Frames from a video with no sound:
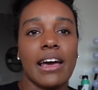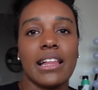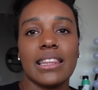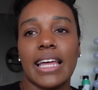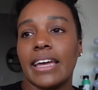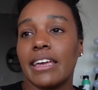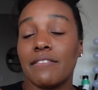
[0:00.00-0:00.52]

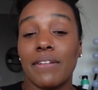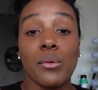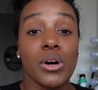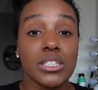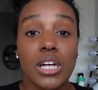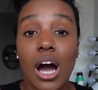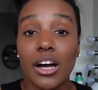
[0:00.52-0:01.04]
Like if I
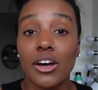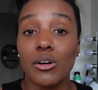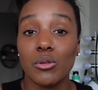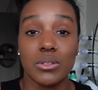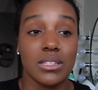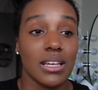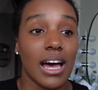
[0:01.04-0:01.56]
want
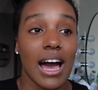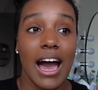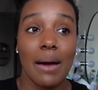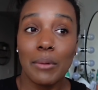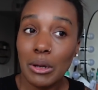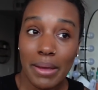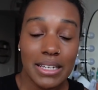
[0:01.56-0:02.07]
tacos,
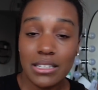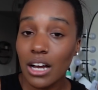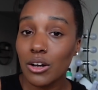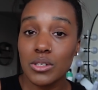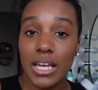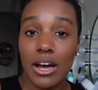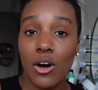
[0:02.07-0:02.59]
I'm gonna make
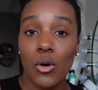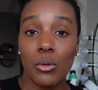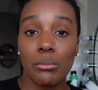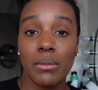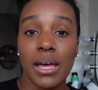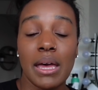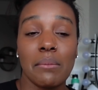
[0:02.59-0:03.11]
tacos at
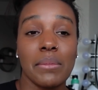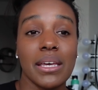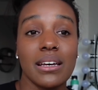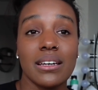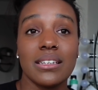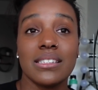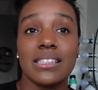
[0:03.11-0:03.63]
home
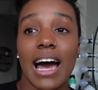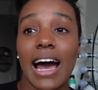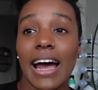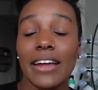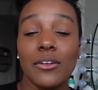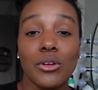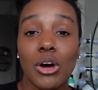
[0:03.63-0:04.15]
because
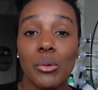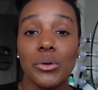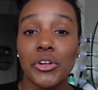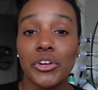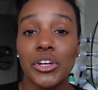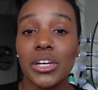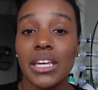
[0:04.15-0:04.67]
I don't know what
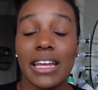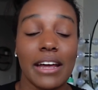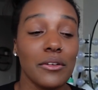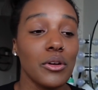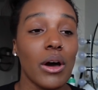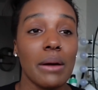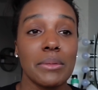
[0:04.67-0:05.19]
they're cooking. I
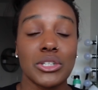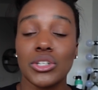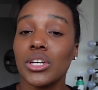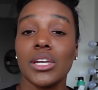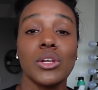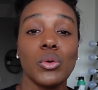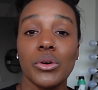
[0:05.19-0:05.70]
don't know how much
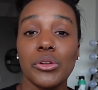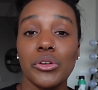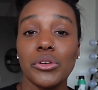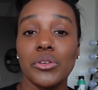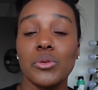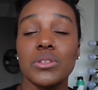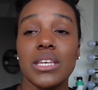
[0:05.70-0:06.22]
cooking oil they're
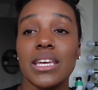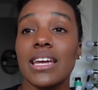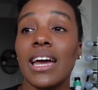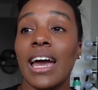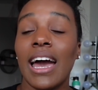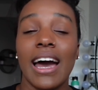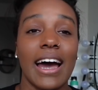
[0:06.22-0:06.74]

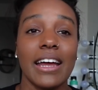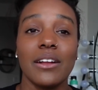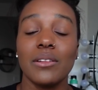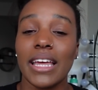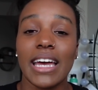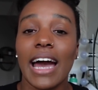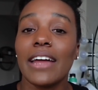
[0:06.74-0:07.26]
using. I
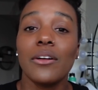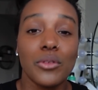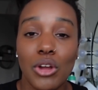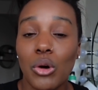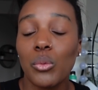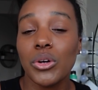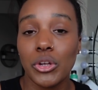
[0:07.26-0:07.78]
don't
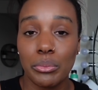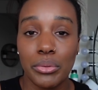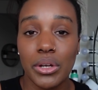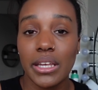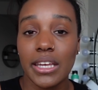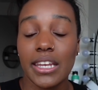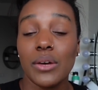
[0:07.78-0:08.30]
know what they're
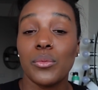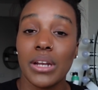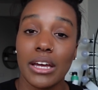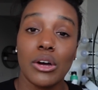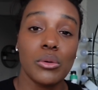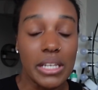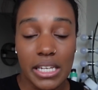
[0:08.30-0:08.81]
putting in it when
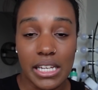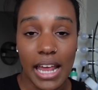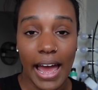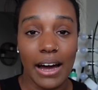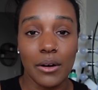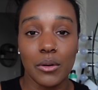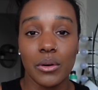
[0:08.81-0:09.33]
I go to eat
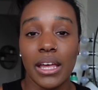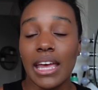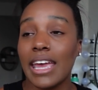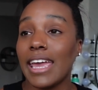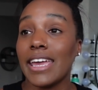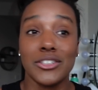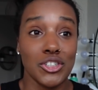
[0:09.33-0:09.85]
out.
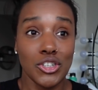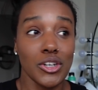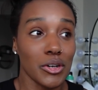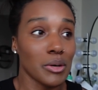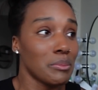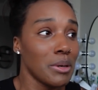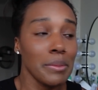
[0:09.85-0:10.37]
And
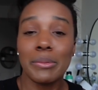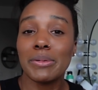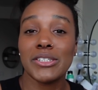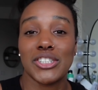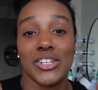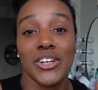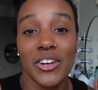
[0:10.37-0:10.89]
sugar, people put
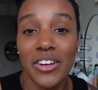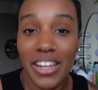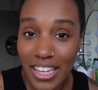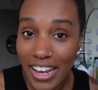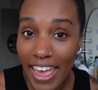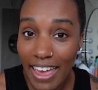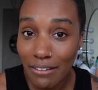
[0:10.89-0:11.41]
sugar
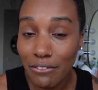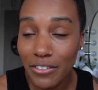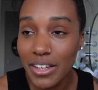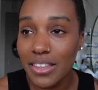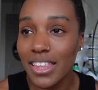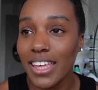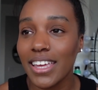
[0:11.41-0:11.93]
in
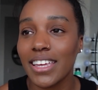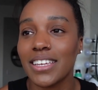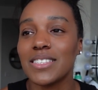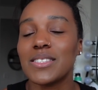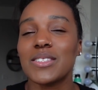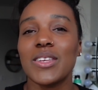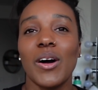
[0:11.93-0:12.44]
everything.
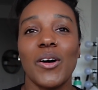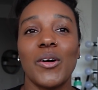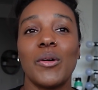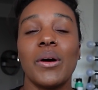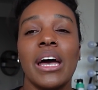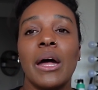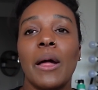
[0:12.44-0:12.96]
So